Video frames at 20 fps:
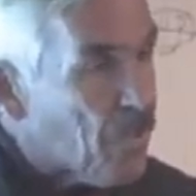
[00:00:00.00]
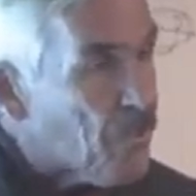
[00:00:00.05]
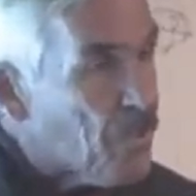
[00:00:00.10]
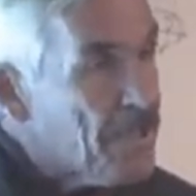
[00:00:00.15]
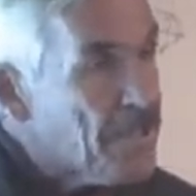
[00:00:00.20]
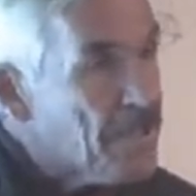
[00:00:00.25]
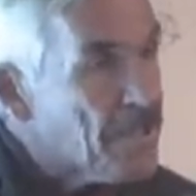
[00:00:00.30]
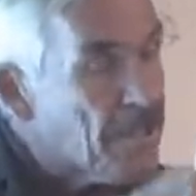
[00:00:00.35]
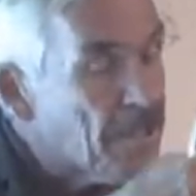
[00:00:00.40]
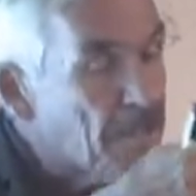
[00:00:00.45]

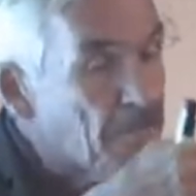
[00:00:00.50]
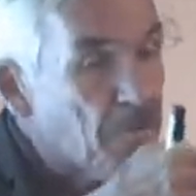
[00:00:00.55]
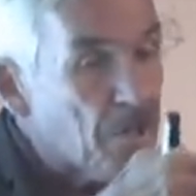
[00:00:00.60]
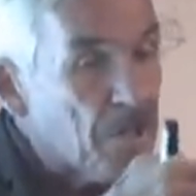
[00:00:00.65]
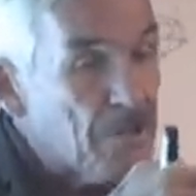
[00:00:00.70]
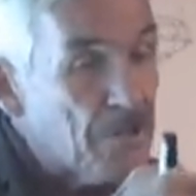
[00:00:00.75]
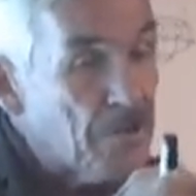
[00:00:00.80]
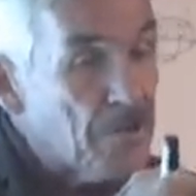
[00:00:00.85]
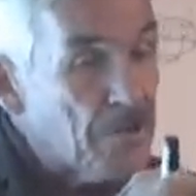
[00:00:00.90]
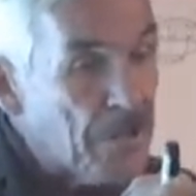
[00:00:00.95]
We
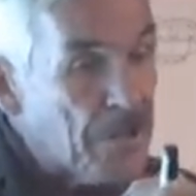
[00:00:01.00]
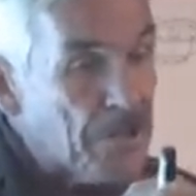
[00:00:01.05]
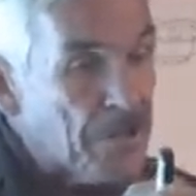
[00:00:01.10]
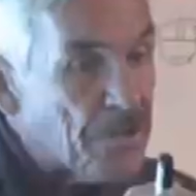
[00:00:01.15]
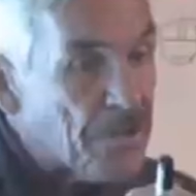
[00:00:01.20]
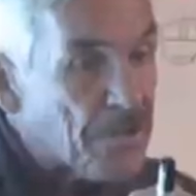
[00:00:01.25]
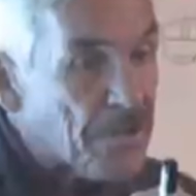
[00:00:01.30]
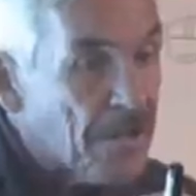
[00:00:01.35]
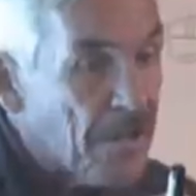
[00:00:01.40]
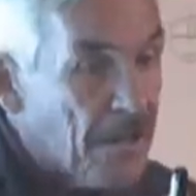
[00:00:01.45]
celebrate New
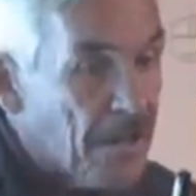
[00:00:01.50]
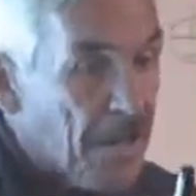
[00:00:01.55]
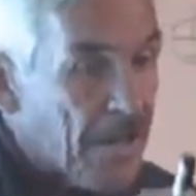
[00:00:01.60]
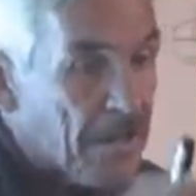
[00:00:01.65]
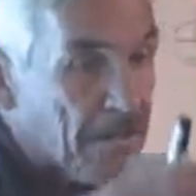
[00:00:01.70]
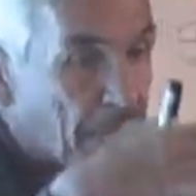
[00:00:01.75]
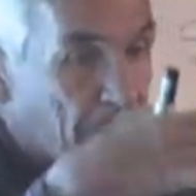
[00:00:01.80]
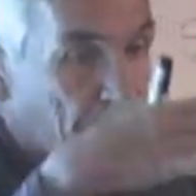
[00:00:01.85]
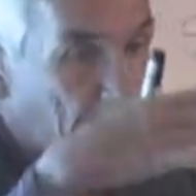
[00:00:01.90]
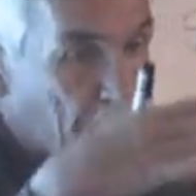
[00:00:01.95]
Year's
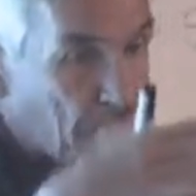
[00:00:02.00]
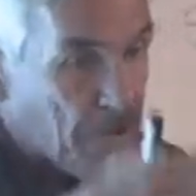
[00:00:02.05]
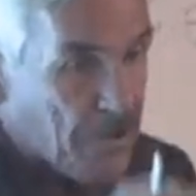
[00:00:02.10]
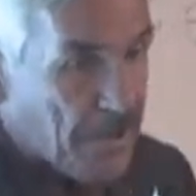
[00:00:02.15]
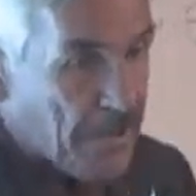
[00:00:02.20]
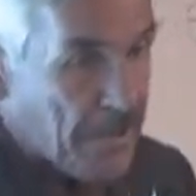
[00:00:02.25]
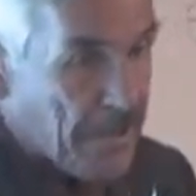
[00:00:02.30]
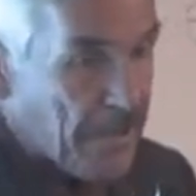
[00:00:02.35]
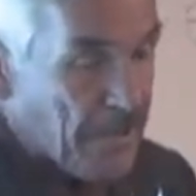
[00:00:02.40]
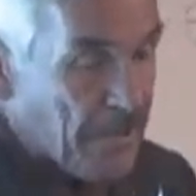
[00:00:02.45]
the
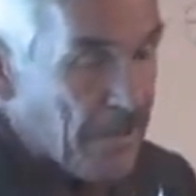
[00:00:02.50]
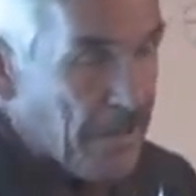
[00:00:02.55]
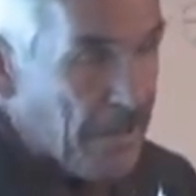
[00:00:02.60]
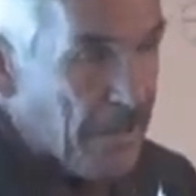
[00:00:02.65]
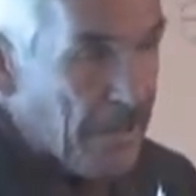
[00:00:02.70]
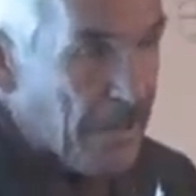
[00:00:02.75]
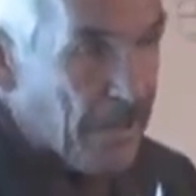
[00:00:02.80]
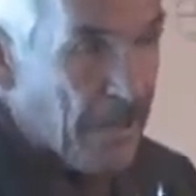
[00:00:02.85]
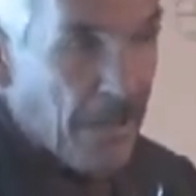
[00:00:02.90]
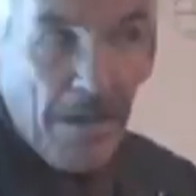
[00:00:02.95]
first day of the
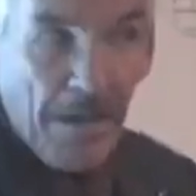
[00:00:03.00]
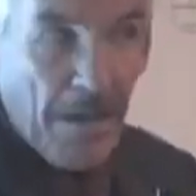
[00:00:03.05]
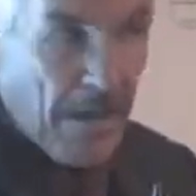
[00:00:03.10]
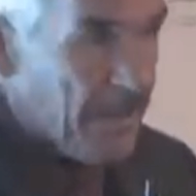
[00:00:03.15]
year.